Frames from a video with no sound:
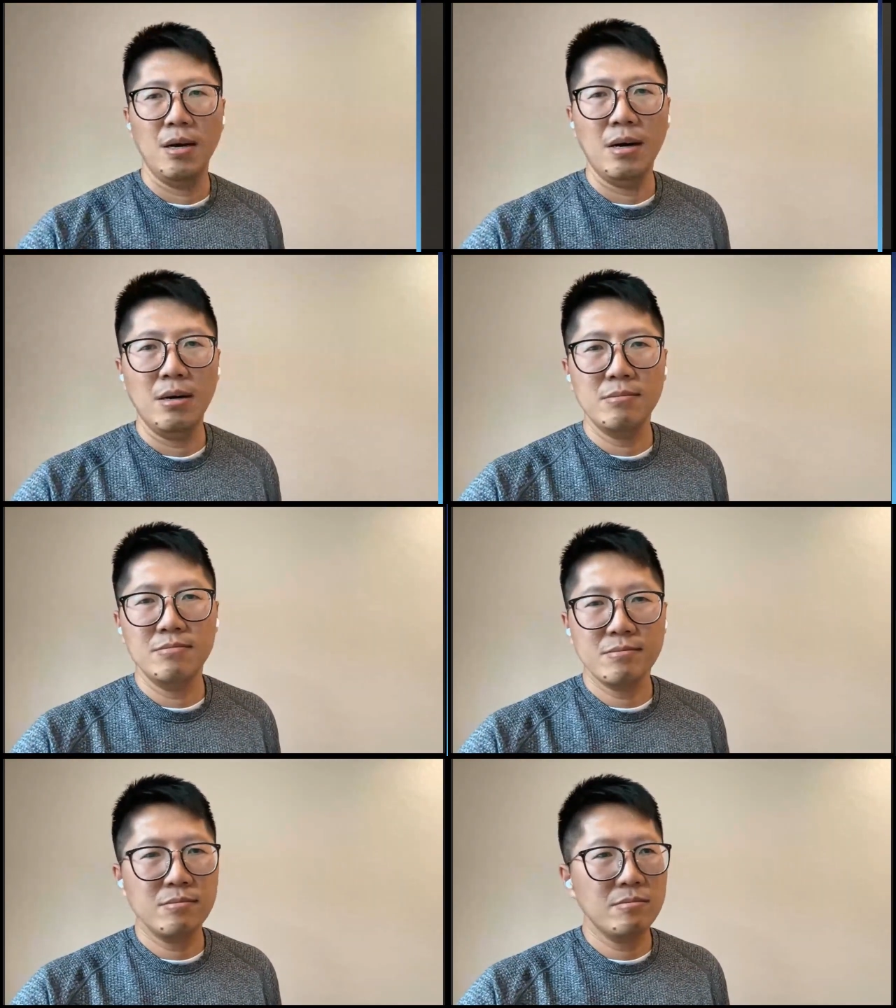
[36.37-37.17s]

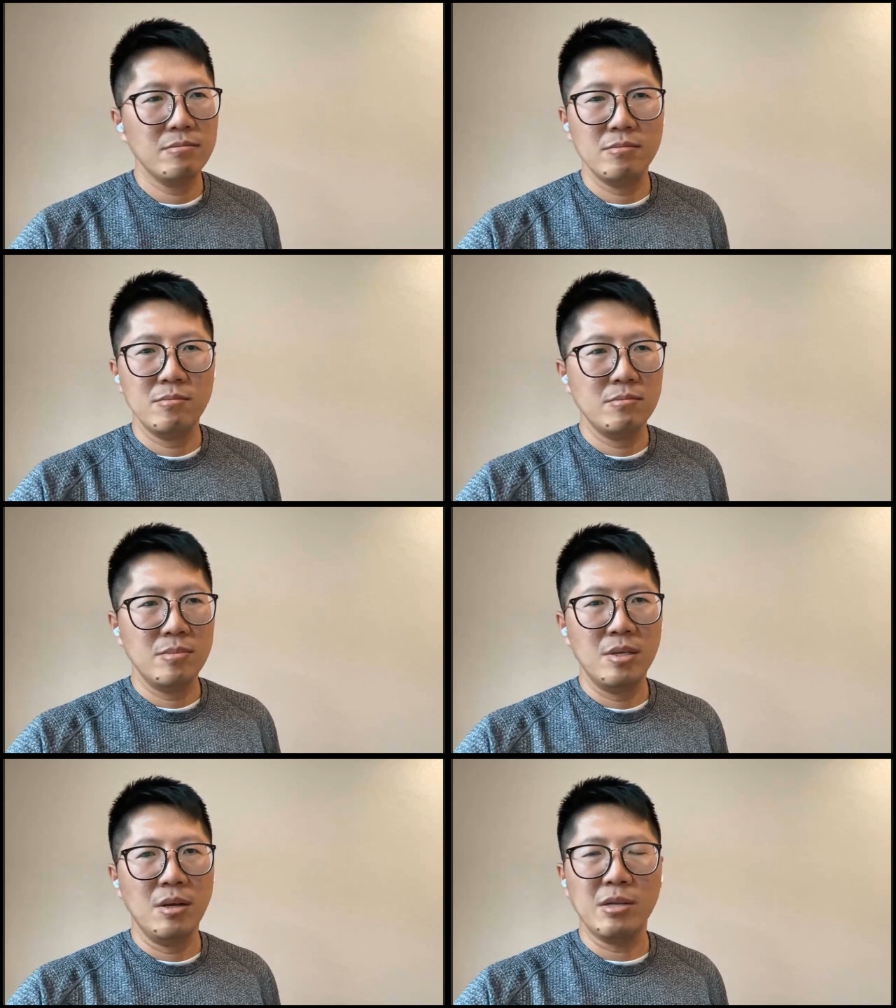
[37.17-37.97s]

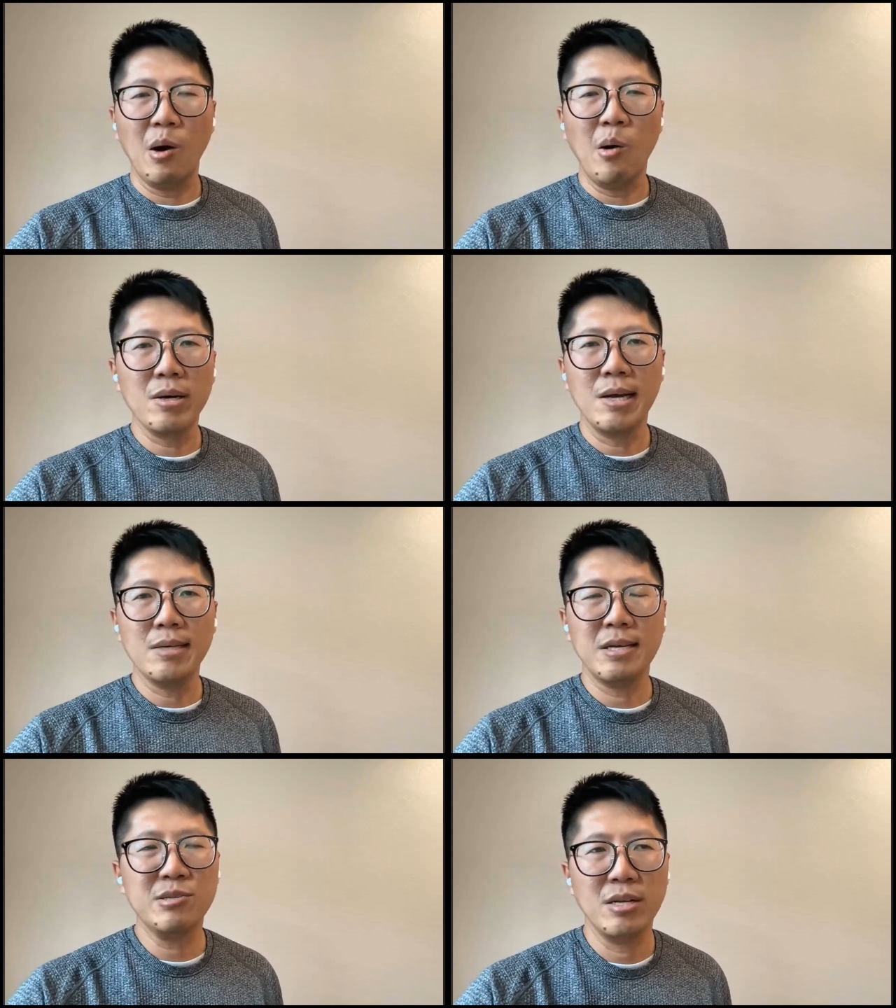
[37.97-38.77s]
You know, the
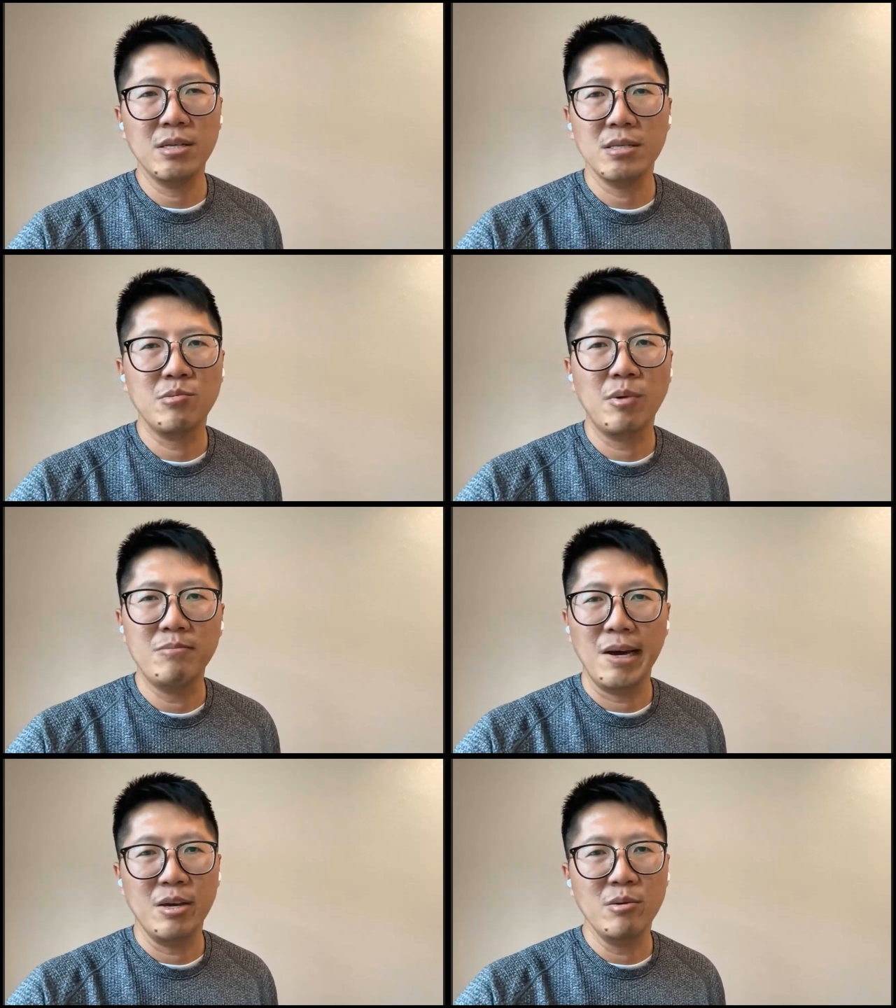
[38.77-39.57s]
organization is
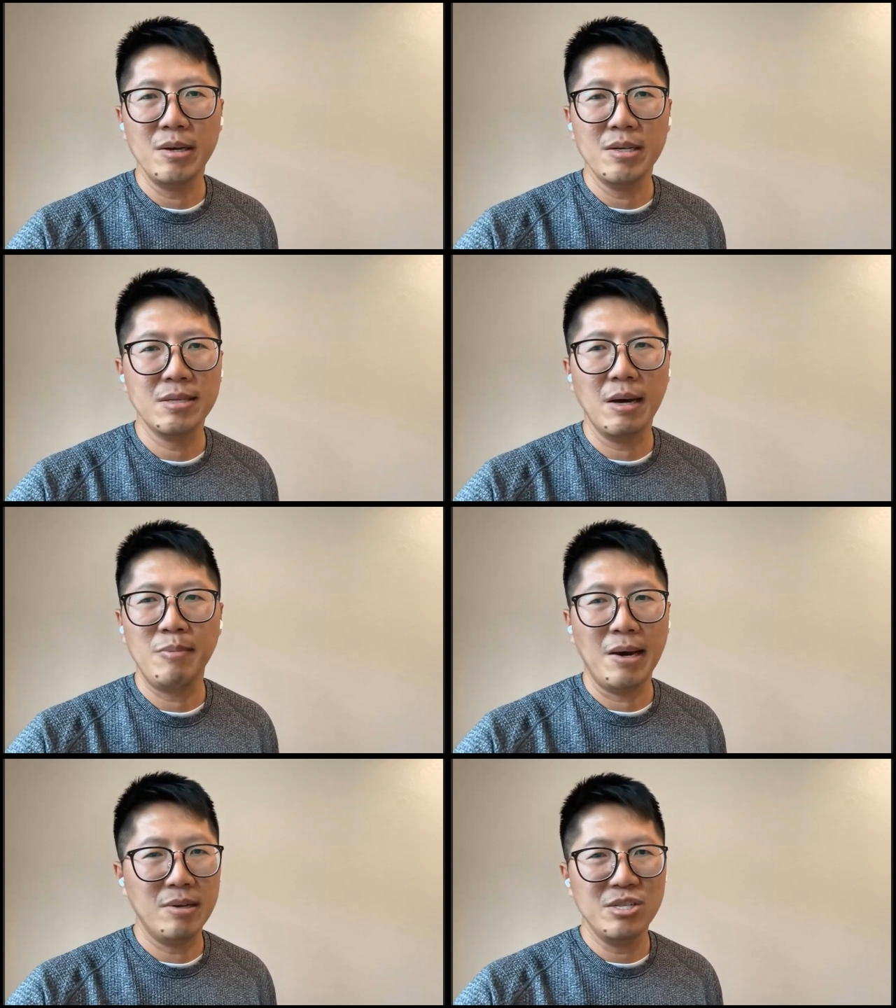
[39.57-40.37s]
run by humans,
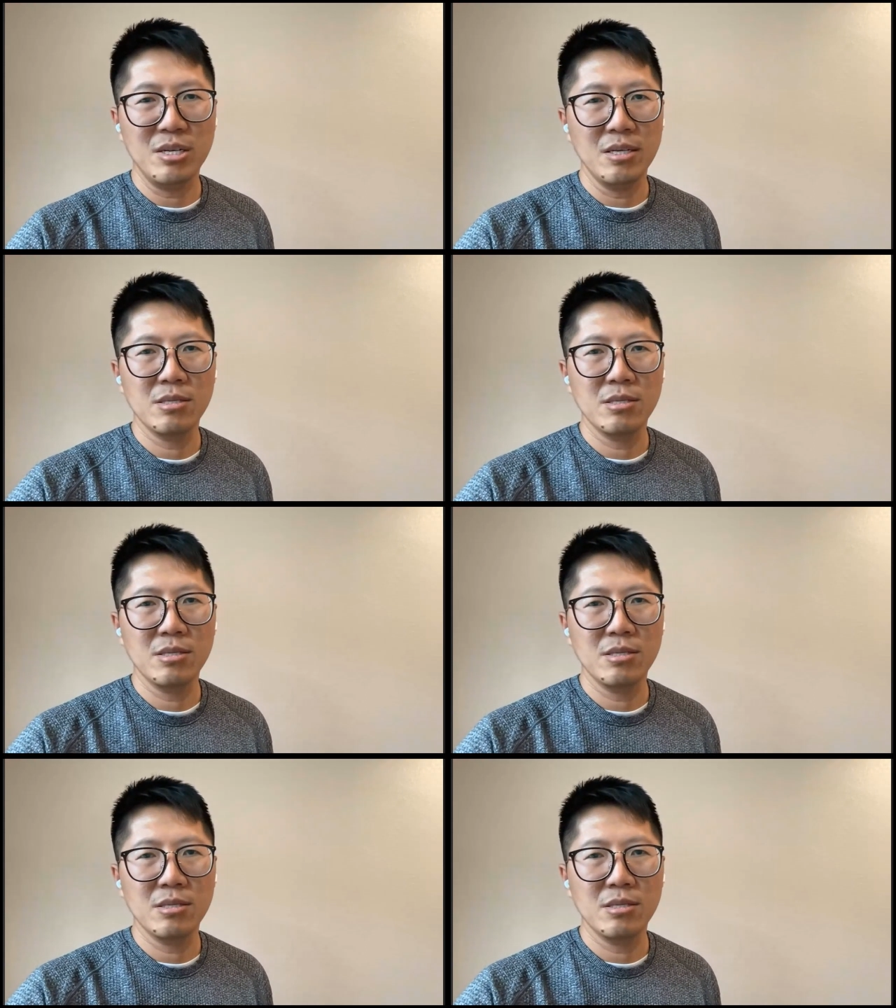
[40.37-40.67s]
not by machines.